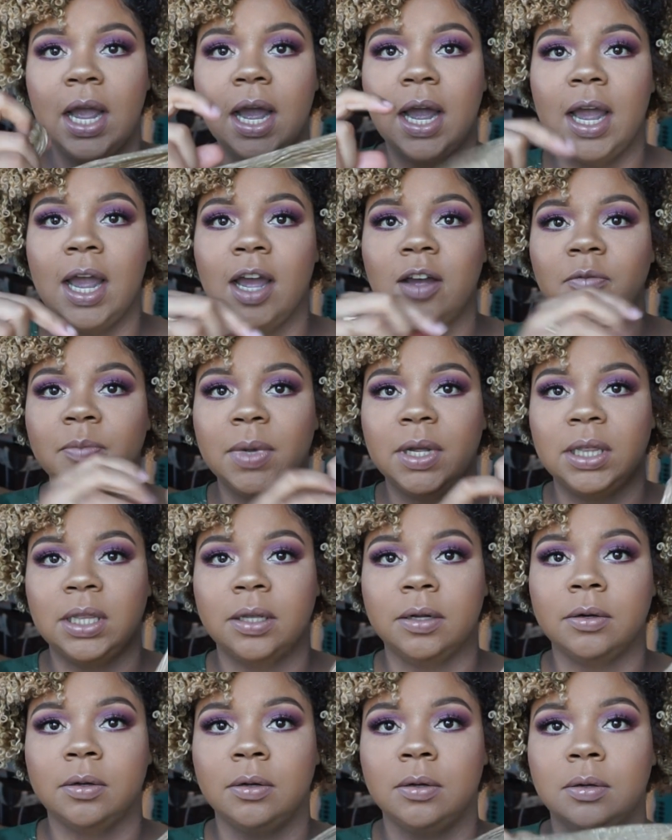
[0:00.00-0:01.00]
I have my
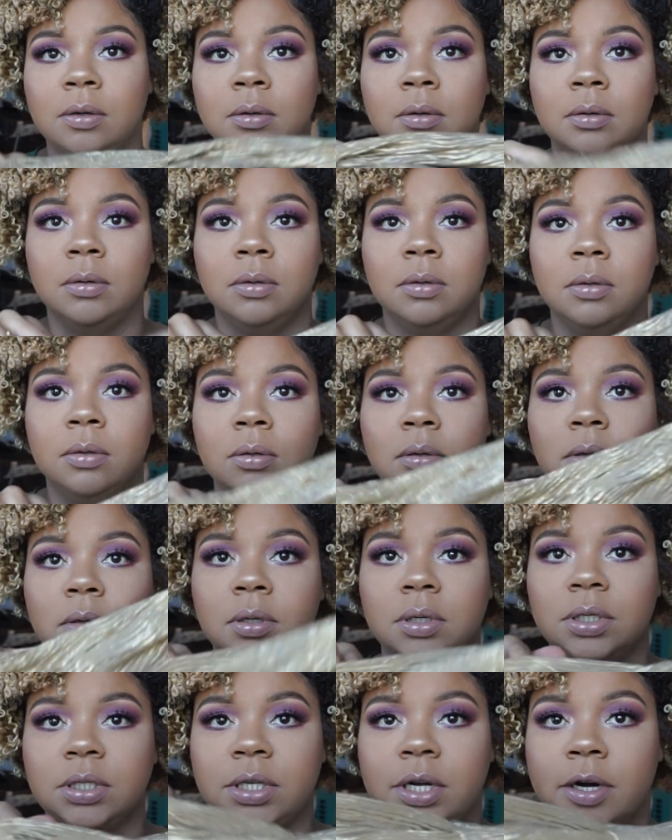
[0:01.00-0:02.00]
little
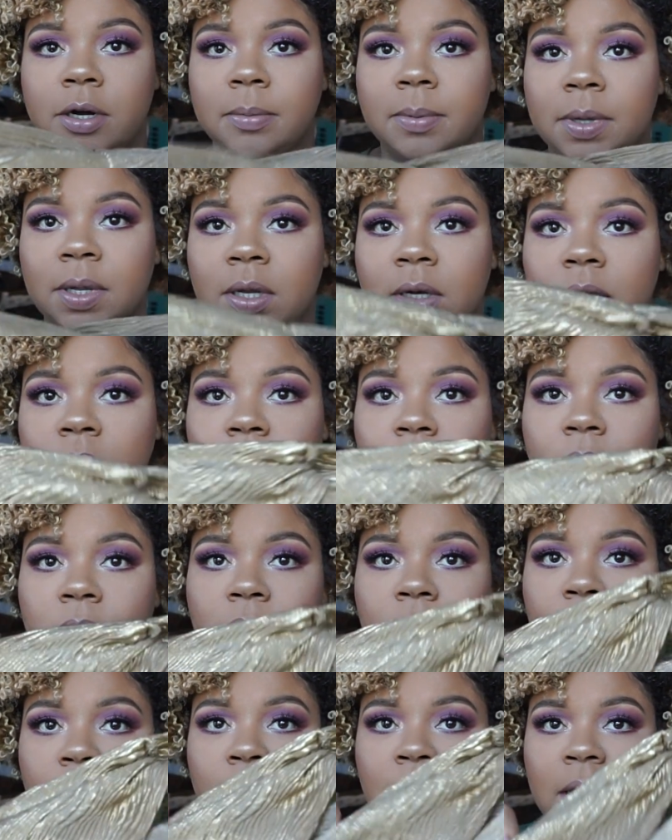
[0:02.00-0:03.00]
turban
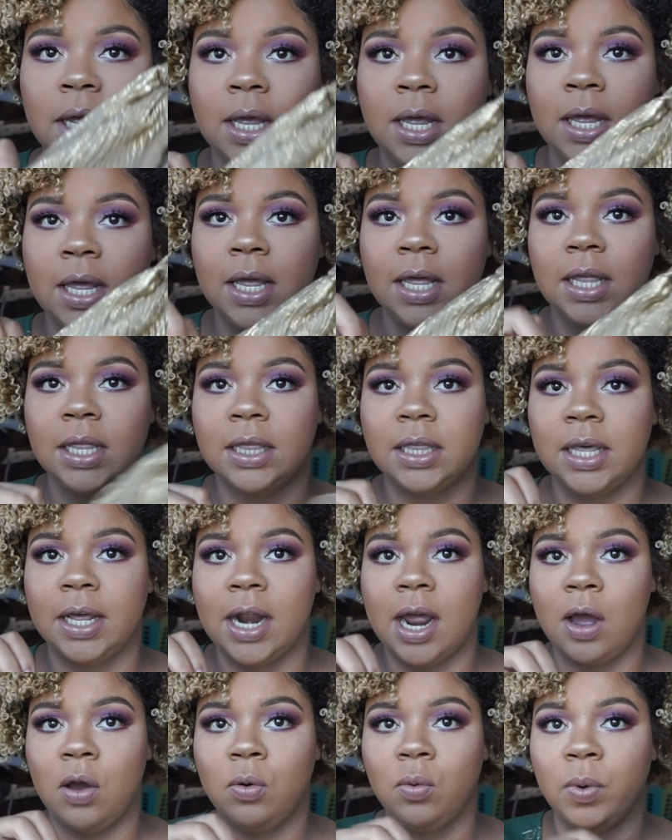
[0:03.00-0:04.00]

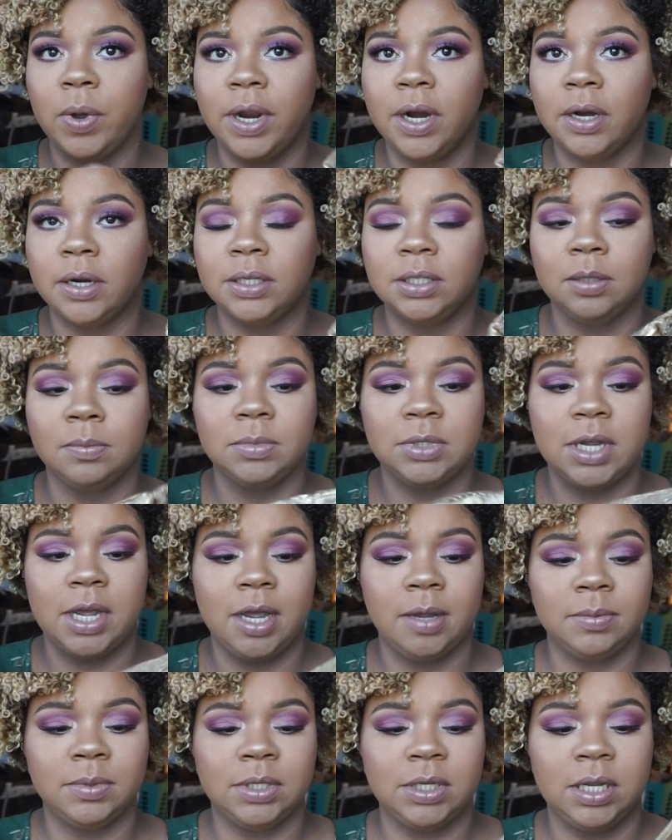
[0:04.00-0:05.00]
that I'll wear
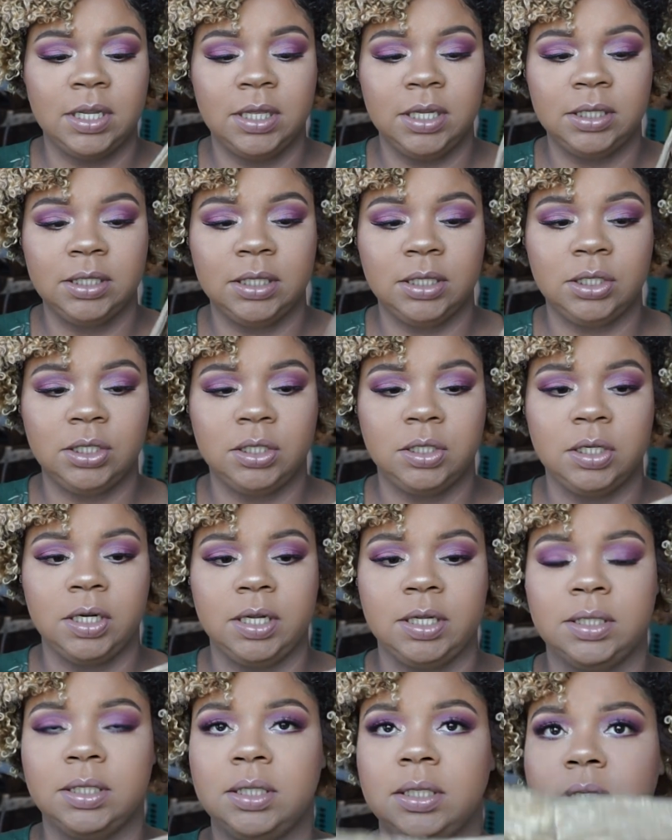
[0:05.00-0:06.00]
sometimes, and this is
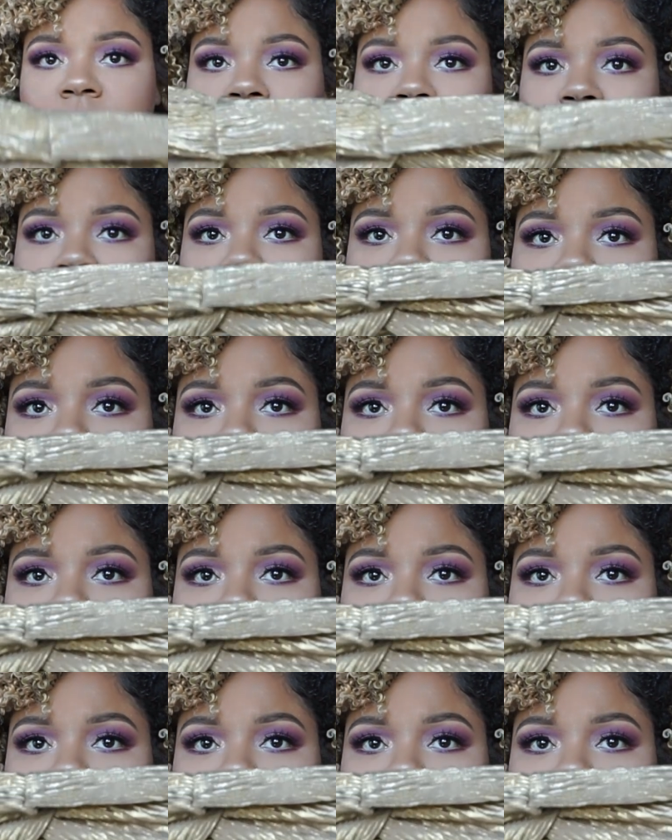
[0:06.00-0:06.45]
just